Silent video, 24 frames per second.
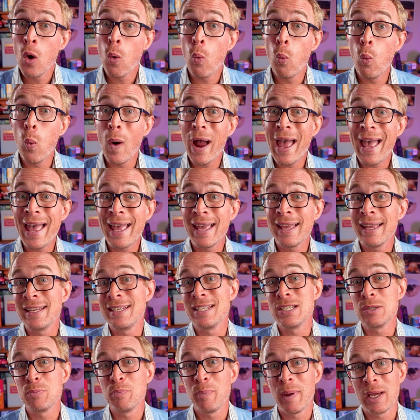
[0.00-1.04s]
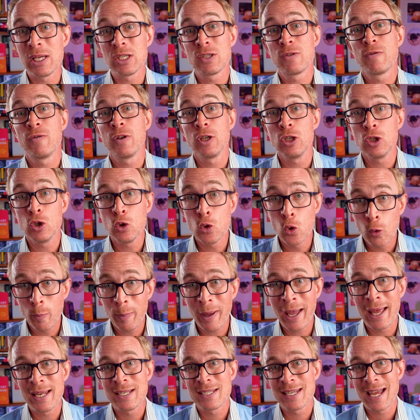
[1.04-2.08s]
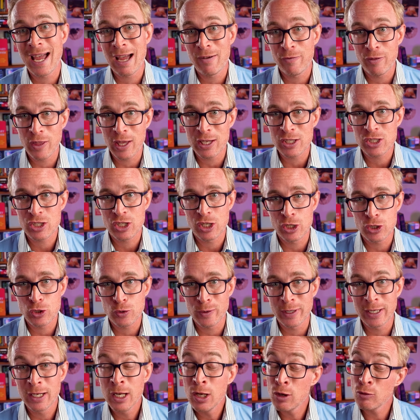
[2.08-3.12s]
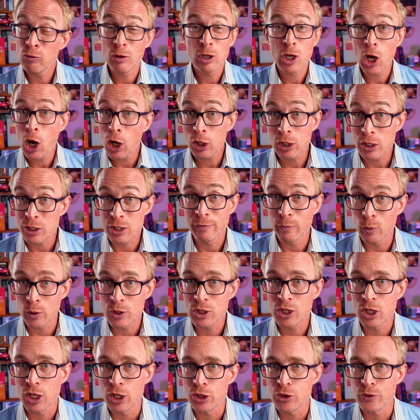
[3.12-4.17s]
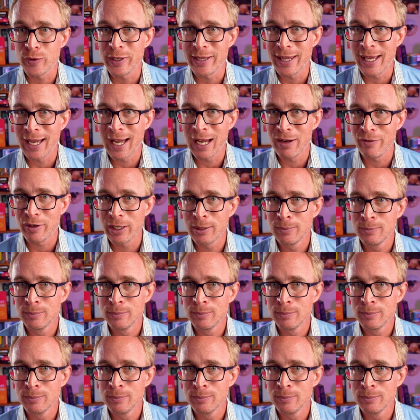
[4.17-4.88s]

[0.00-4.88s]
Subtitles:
where it is best for your pet to have their surgery, regardless of what surgery they're having.